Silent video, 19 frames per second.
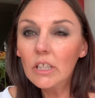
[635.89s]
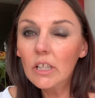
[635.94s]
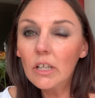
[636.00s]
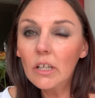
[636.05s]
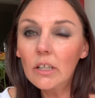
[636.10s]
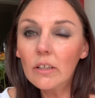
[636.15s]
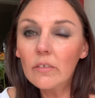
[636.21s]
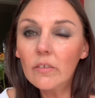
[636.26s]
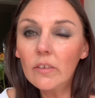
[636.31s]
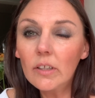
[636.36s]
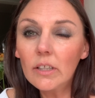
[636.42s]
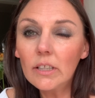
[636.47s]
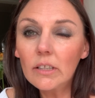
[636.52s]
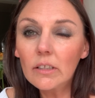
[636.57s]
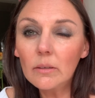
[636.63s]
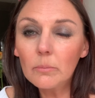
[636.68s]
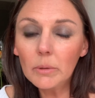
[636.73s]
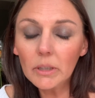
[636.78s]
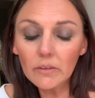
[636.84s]
Gives a little
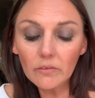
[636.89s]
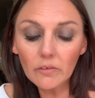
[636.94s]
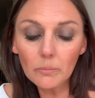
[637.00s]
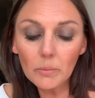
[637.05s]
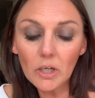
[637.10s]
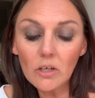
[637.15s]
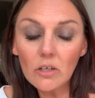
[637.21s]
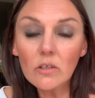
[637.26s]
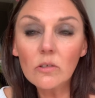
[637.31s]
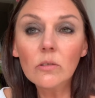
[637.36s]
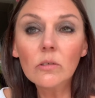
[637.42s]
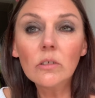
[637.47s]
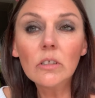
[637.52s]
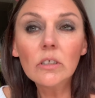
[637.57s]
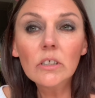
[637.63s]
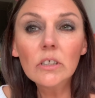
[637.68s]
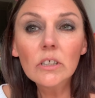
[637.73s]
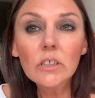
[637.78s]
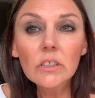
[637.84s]
bit of sparkle
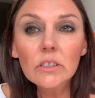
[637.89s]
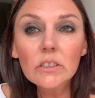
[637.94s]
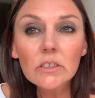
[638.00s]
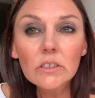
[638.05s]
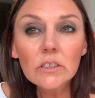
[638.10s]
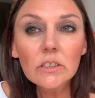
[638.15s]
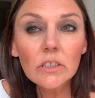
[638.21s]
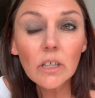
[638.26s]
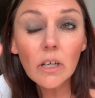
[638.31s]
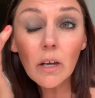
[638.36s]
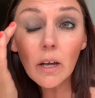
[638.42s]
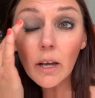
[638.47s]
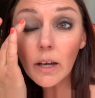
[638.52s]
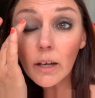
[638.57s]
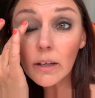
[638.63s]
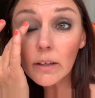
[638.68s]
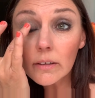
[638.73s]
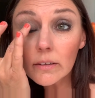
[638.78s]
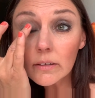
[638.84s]

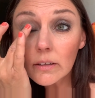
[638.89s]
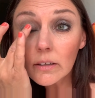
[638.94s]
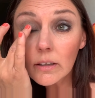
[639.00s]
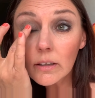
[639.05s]
and